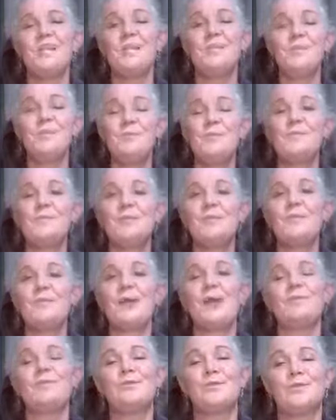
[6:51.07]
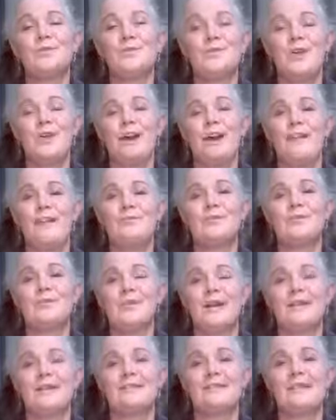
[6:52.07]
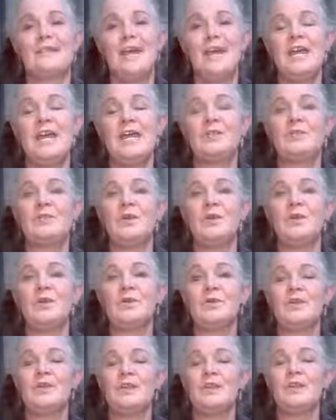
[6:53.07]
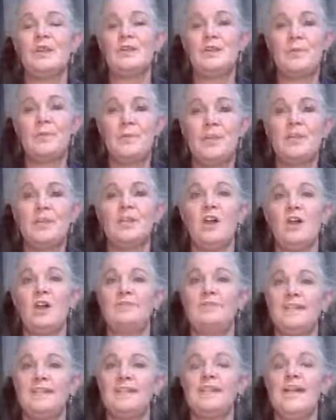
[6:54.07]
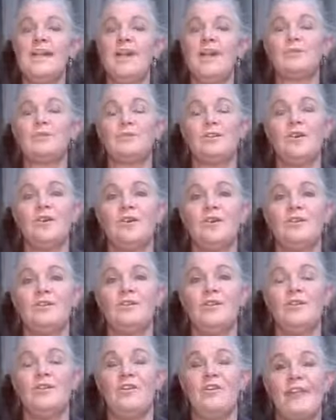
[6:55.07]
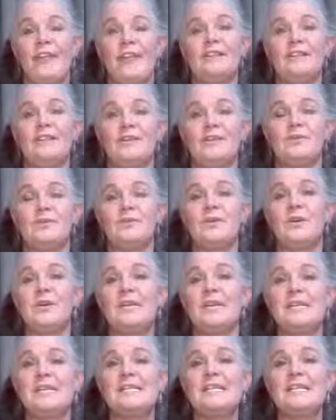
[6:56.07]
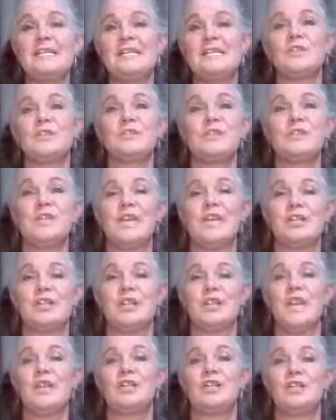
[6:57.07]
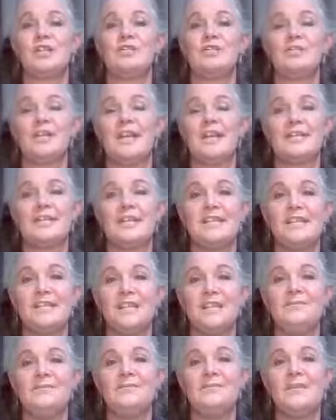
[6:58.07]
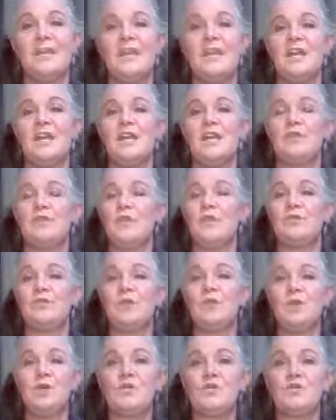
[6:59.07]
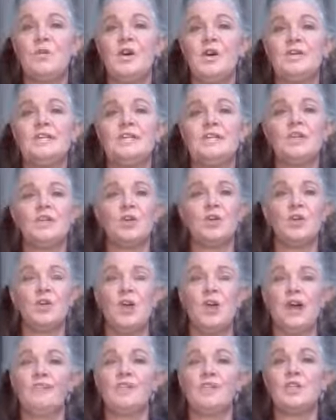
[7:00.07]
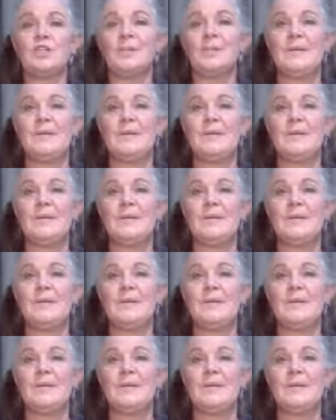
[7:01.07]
to be able to look after us. So Lepidolite really helps on that level. So it assists us with that change and transition. So if you're finding you're having to